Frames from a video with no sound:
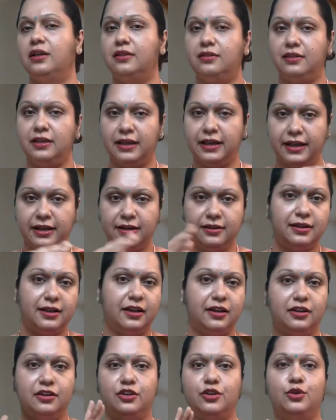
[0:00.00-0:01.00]
the
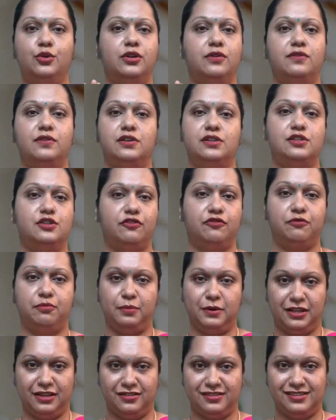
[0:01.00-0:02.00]
entire universe of
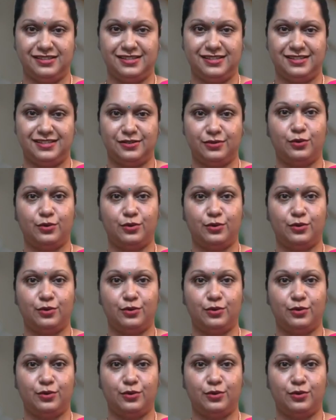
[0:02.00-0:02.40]
players.